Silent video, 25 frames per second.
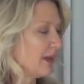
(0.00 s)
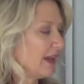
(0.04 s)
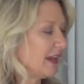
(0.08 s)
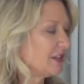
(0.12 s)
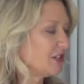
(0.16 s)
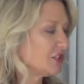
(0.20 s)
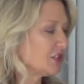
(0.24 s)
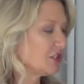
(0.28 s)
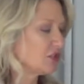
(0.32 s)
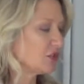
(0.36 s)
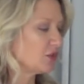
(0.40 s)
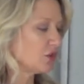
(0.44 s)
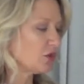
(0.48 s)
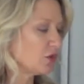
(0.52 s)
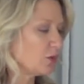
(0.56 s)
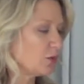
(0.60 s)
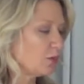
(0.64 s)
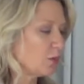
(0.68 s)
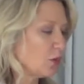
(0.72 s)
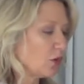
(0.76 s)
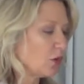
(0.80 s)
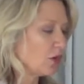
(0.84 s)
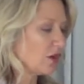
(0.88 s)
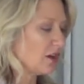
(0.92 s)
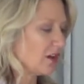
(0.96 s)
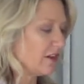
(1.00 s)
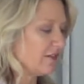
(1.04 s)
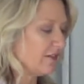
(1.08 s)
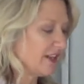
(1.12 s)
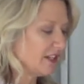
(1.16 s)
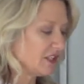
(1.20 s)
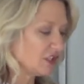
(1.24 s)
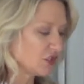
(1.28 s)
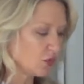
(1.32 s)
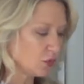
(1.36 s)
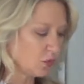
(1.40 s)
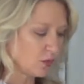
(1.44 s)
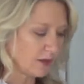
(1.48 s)
and do more of
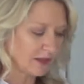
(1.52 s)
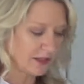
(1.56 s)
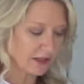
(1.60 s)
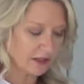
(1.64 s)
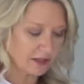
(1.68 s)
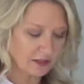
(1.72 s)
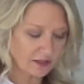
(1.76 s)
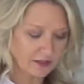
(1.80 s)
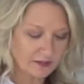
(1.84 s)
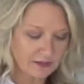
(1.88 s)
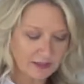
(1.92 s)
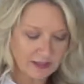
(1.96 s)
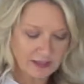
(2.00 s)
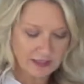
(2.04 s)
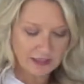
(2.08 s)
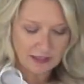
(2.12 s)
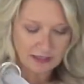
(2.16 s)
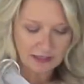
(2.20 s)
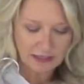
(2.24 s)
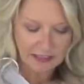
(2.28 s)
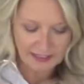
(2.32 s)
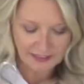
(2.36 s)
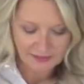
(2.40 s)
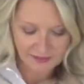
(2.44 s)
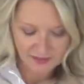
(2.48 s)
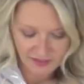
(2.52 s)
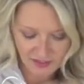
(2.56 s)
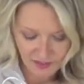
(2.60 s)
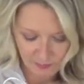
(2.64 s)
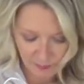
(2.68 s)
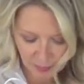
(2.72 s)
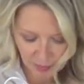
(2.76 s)
a twill like this